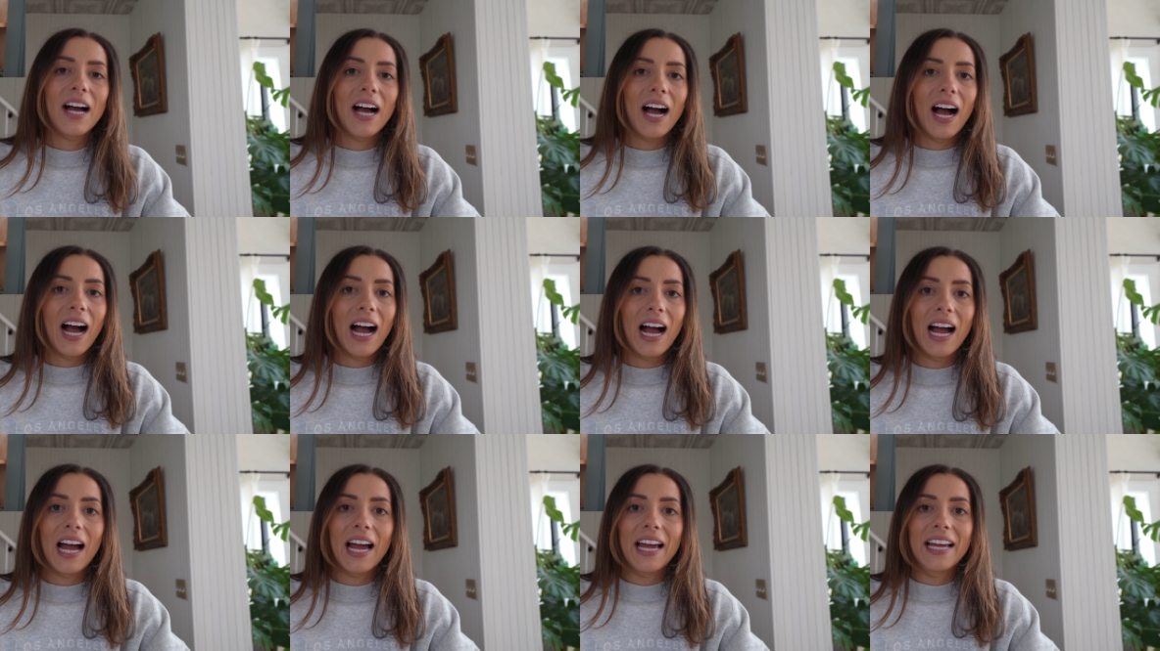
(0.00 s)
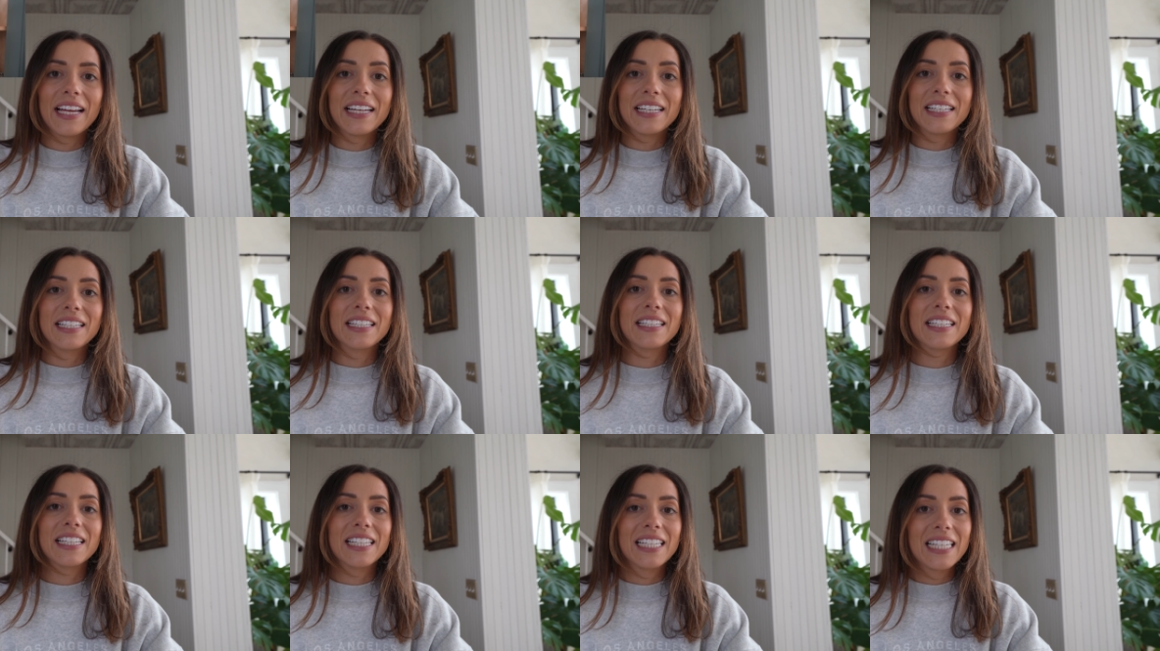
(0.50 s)
I
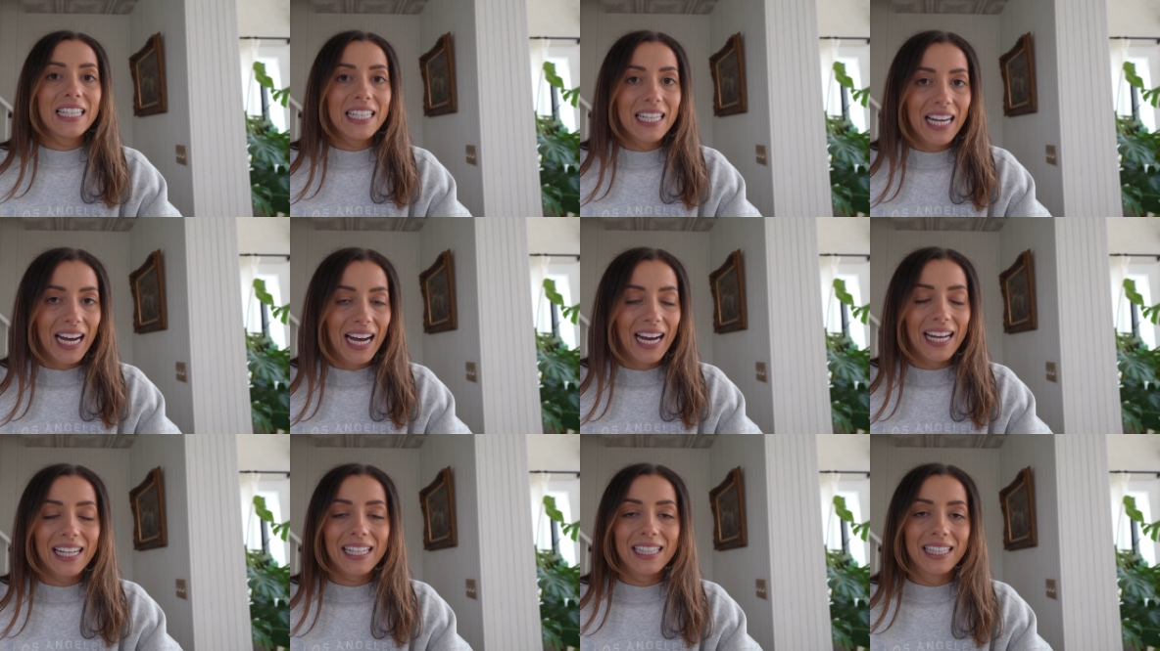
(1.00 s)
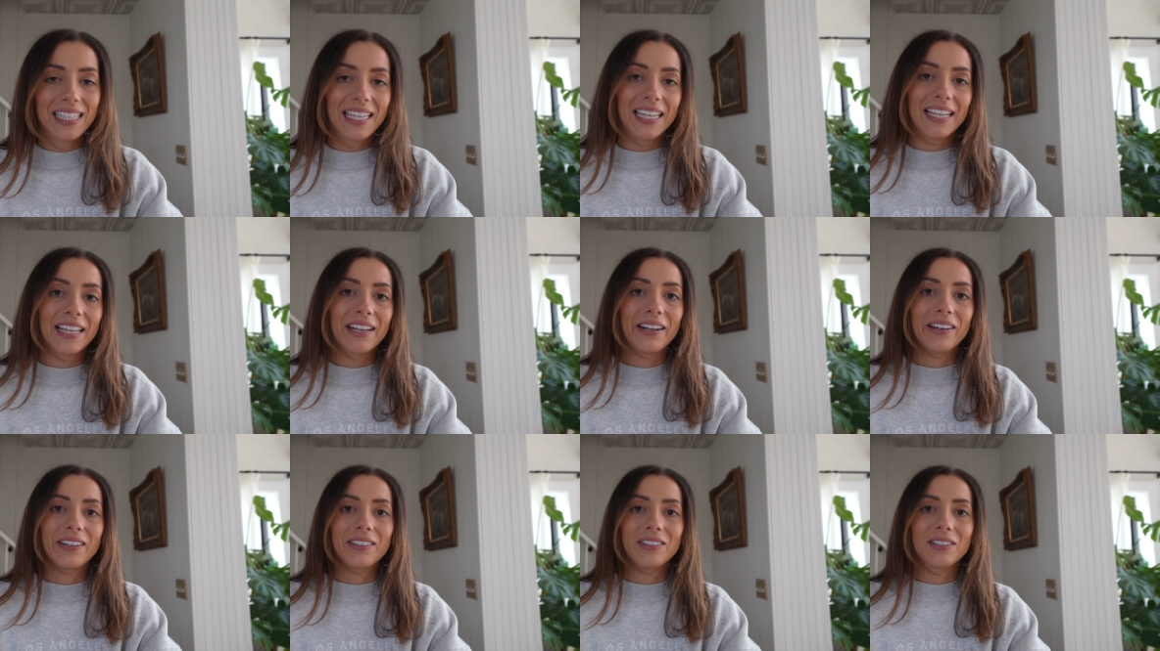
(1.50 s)
did not
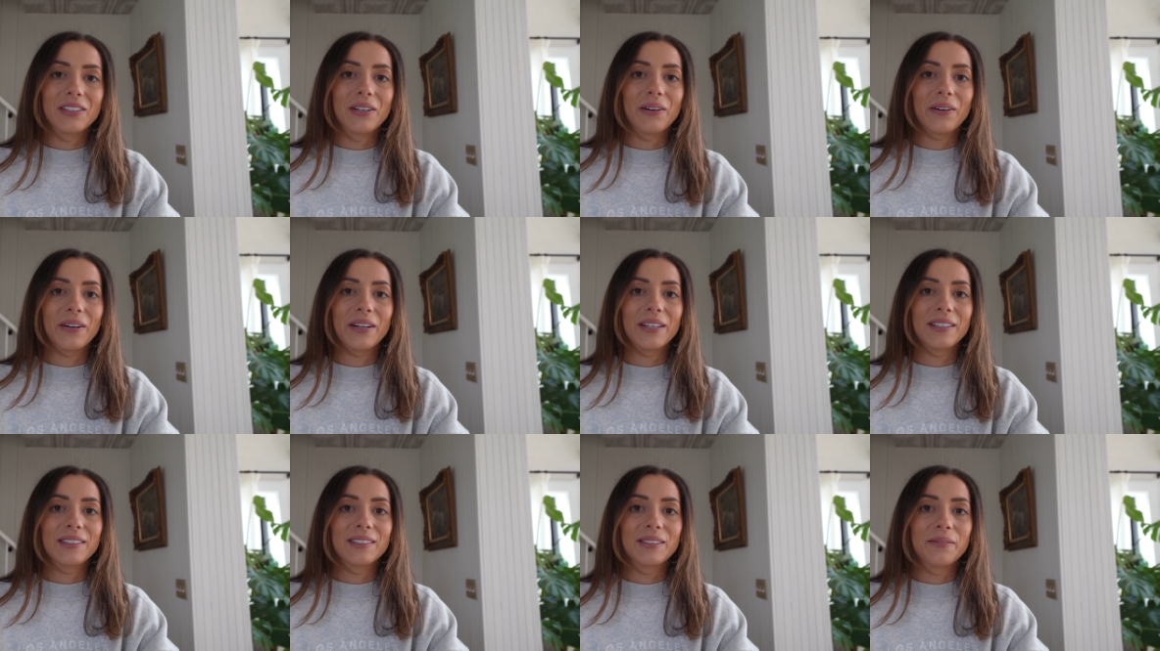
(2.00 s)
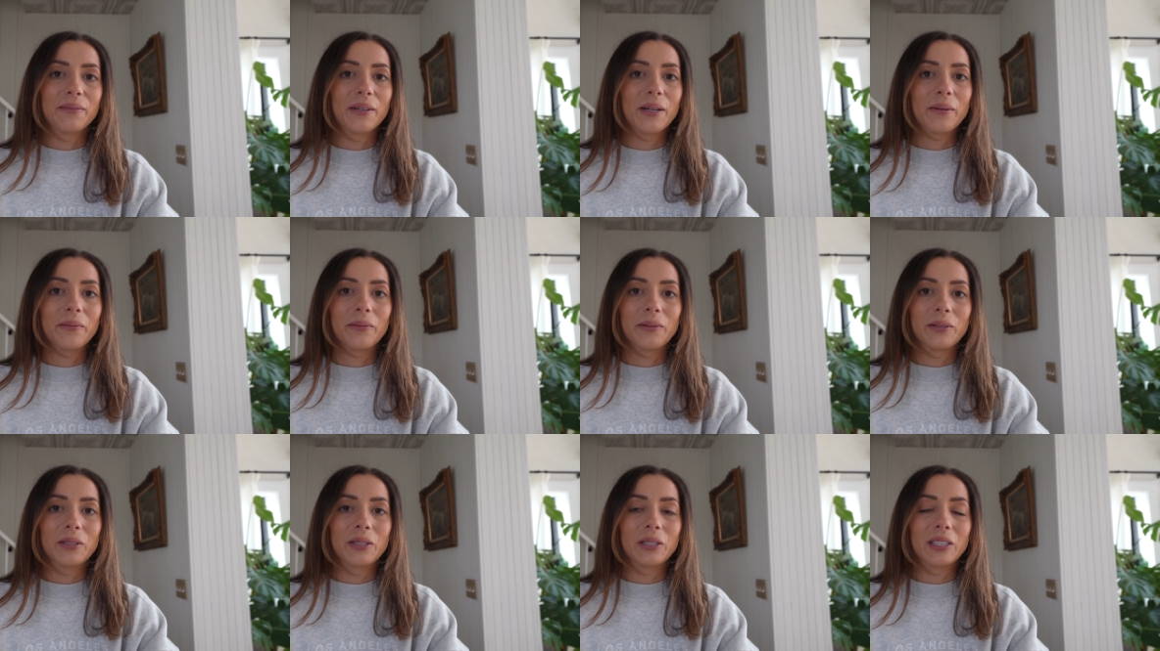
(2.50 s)
think I was going to be
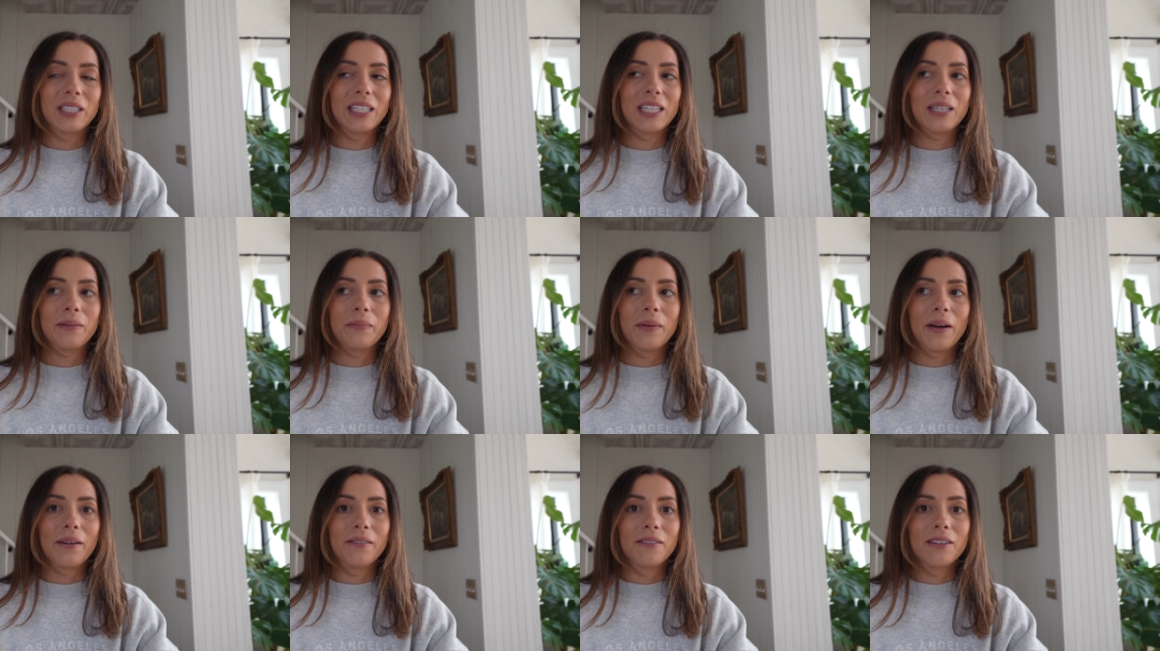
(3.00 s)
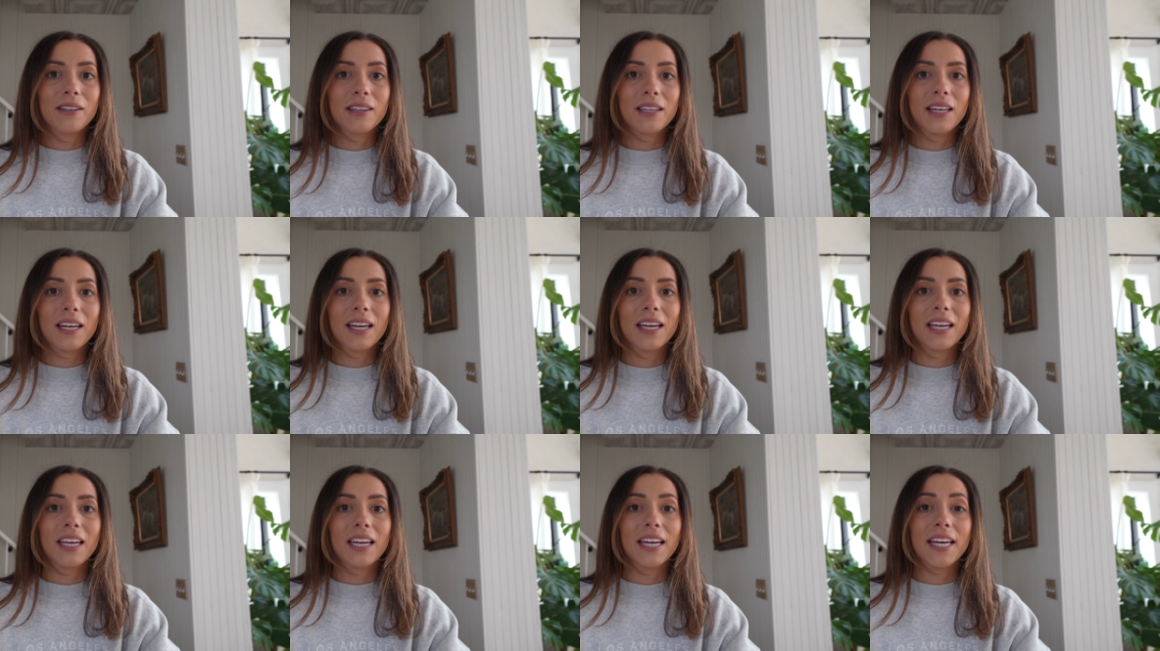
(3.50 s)
able to keep
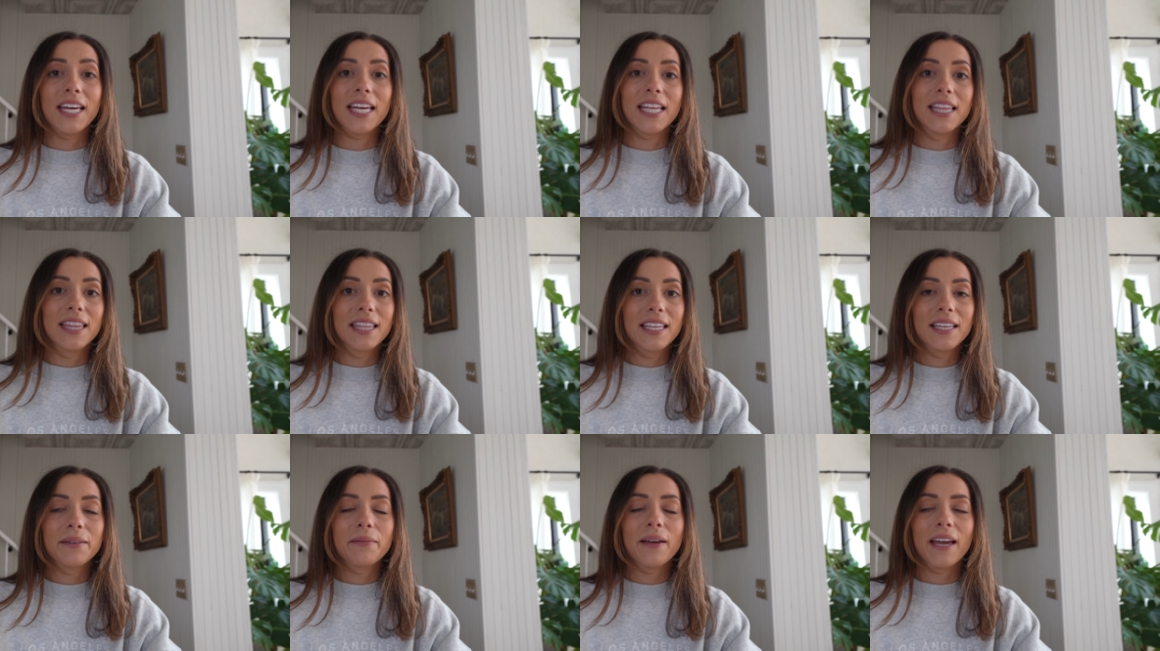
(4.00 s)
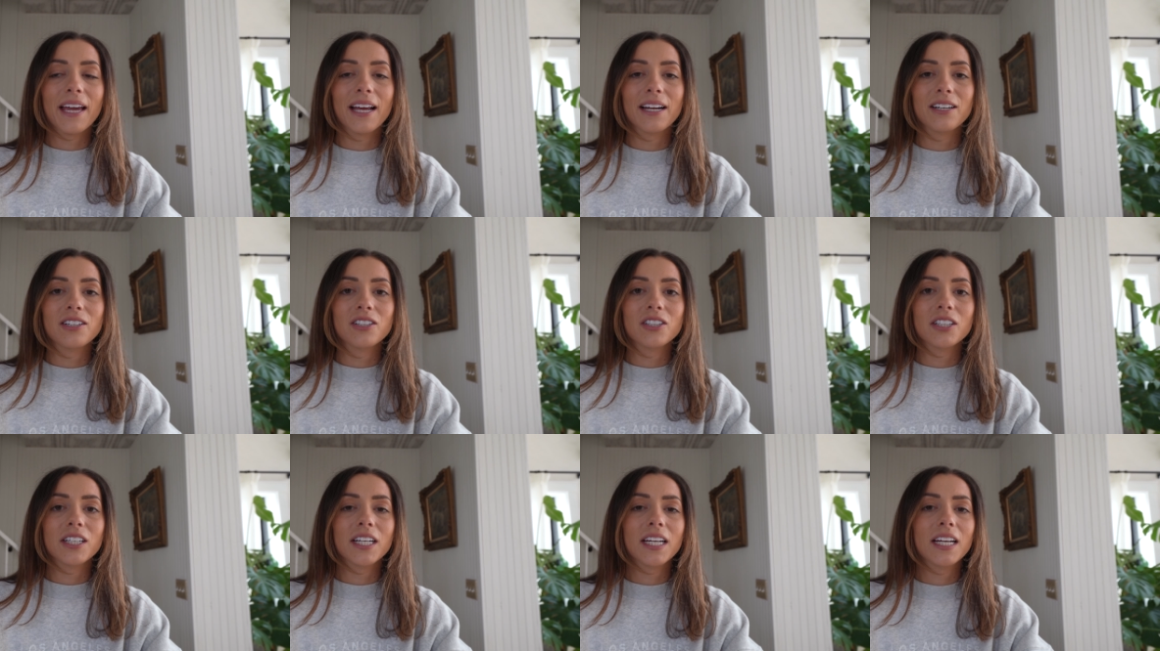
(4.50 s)
everything in the
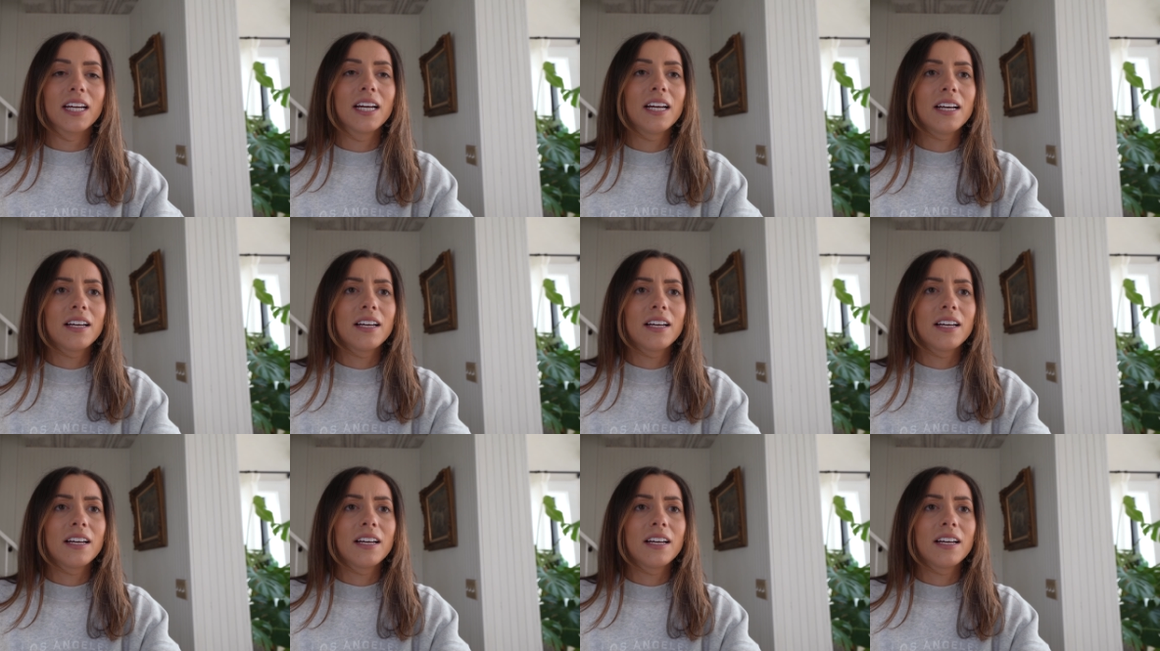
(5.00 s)
pantry.